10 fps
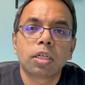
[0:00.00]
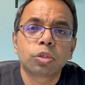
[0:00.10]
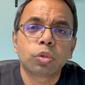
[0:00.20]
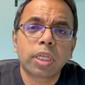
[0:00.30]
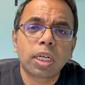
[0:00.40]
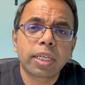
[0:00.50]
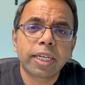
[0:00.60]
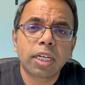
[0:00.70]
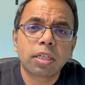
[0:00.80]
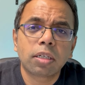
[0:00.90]
So it'll
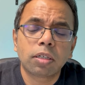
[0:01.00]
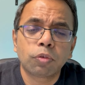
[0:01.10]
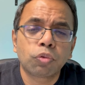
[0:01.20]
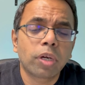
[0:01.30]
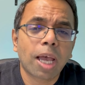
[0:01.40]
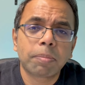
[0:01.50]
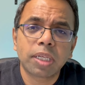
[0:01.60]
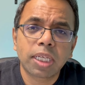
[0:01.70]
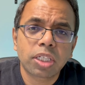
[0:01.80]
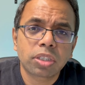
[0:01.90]
create a full
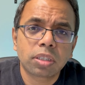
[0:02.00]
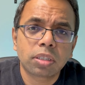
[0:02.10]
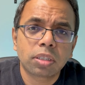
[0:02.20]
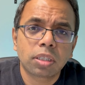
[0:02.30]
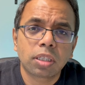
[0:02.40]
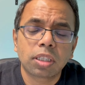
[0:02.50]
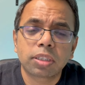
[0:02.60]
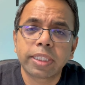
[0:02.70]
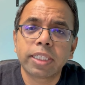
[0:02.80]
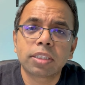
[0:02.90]
application,
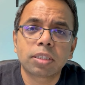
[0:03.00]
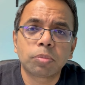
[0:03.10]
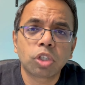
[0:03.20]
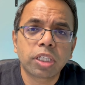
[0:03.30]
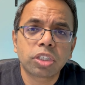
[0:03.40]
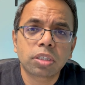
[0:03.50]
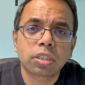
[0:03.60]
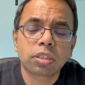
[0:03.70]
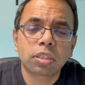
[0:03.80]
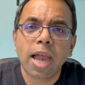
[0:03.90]
3D
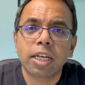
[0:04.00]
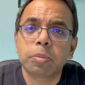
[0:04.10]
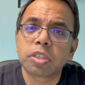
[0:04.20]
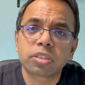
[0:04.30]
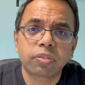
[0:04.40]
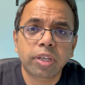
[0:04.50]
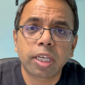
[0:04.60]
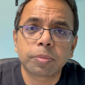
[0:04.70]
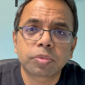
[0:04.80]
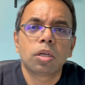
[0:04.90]
simulation, and immersive
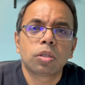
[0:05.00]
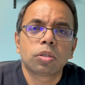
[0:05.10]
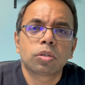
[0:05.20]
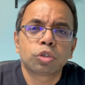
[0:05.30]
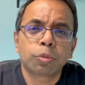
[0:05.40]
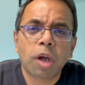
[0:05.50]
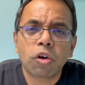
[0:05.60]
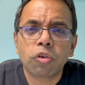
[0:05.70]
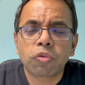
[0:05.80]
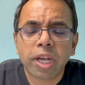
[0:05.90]
games. So
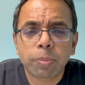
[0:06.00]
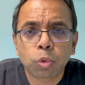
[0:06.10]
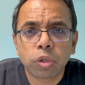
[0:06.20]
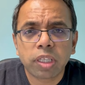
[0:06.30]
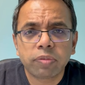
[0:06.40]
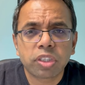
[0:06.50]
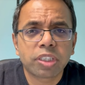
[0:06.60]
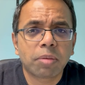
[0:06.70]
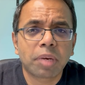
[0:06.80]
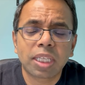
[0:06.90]
power of vibe coding with
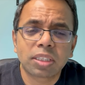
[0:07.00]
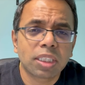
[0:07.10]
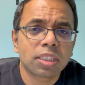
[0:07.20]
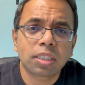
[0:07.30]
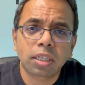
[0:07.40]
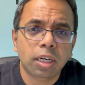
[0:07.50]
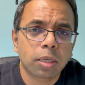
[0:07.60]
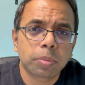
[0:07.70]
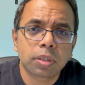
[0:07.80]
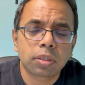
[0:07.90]
Gemini 3 is
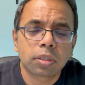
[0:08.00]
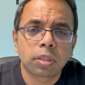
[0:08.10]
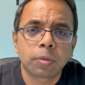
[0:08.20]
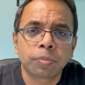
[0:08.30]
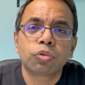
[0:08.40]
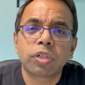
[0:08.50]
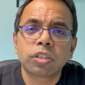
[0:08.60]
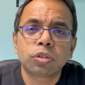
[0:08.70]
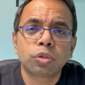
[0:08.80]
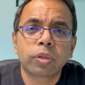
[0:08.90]
incredible.
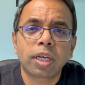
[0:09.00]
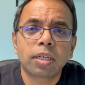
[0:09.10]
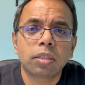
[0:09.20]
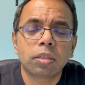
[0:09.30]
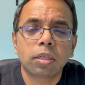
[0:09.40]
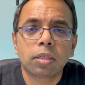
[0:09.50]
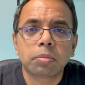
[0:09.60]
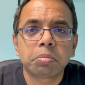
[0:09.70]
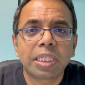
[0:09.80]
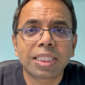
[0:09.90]
First, you can
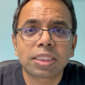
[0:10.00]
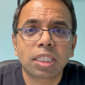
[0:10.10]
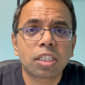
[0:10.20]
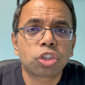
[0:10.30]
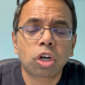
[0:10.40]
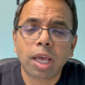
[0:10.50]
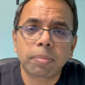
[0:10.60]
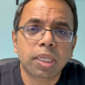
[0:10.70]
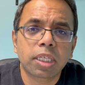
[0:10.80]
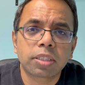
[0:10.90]
build a single shot
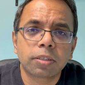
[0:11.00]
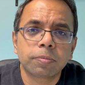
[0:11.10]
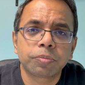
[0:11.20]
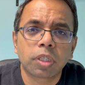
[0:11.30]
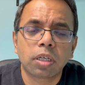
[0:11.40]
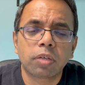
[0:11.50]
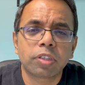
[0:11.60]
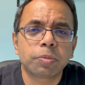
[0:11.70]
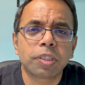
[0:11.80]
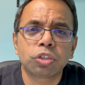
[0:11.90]
application,
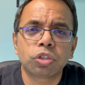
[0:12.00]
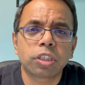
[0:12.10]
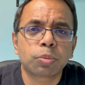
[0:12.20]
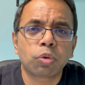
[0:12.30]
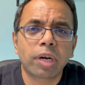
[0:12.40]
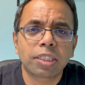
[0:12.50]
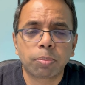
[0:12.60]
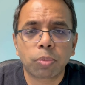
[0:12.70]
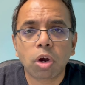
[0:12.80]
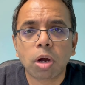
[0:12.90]
which means you just provide
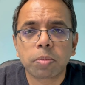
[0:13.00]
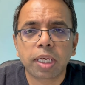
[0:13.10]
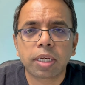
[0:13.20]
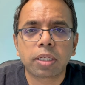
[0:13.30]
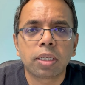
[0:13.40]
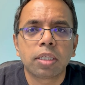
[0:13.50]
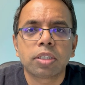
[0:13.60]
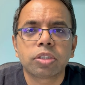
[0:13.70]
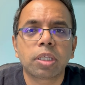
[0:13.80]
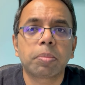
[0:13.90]
some prompt and
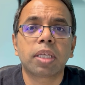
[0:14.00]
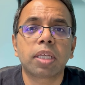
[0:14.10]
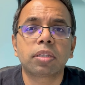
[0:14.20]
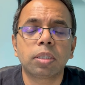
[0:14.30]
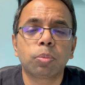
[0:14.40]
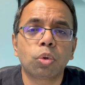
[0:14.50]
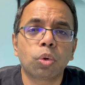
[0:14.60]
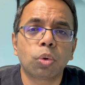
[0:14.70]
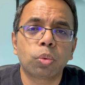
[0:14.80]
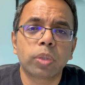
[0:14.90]
Gemini 3
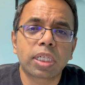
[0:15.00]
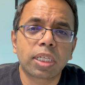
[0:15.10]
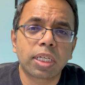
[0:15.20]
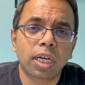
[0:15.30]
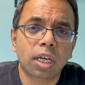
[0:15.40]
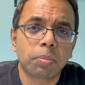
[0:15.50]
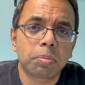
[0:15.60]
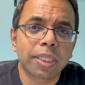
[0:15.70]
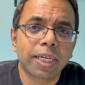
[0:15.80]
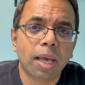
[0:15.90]
Pro will create a
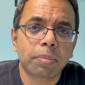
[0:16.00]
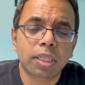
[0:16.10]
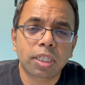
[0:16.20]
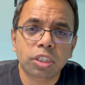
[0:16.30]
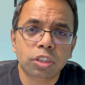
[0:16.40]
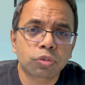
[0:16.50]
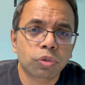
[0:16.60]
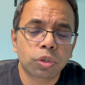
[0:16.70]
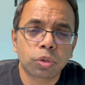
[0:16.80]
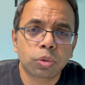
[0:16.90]
complete applications
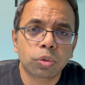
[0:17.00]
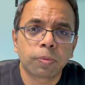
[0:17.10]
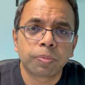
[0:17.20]
for you.